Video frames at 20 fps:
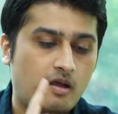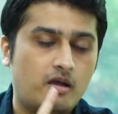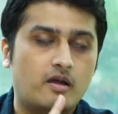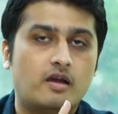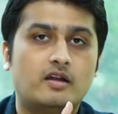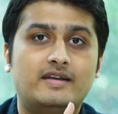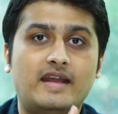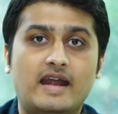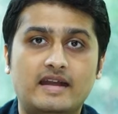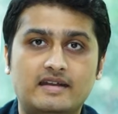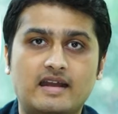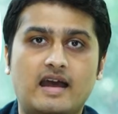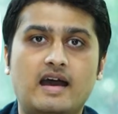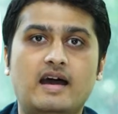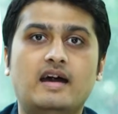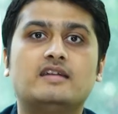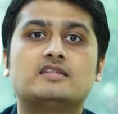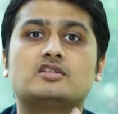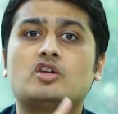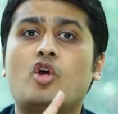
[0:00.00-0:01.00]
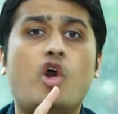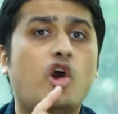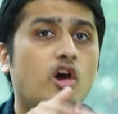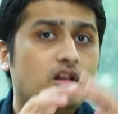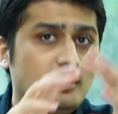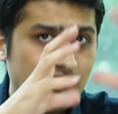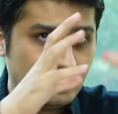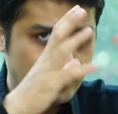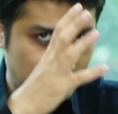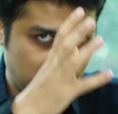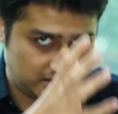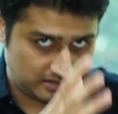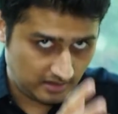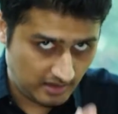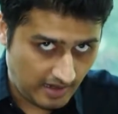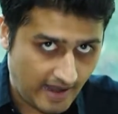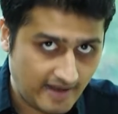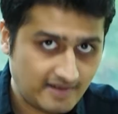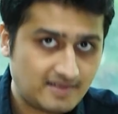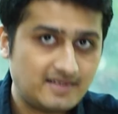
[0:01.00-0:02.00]
debtors, all these
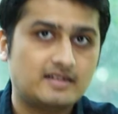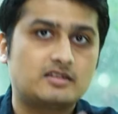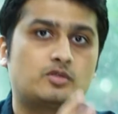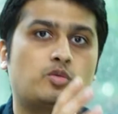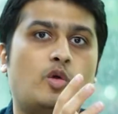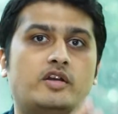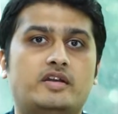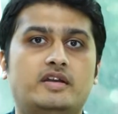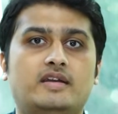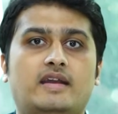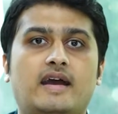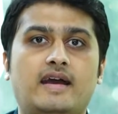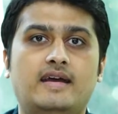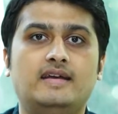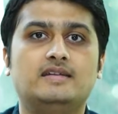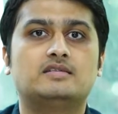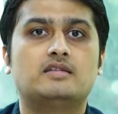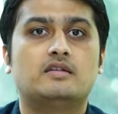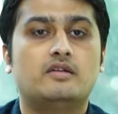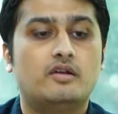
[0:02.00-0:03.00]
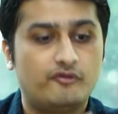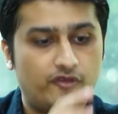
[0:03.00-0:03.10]
assets what it has.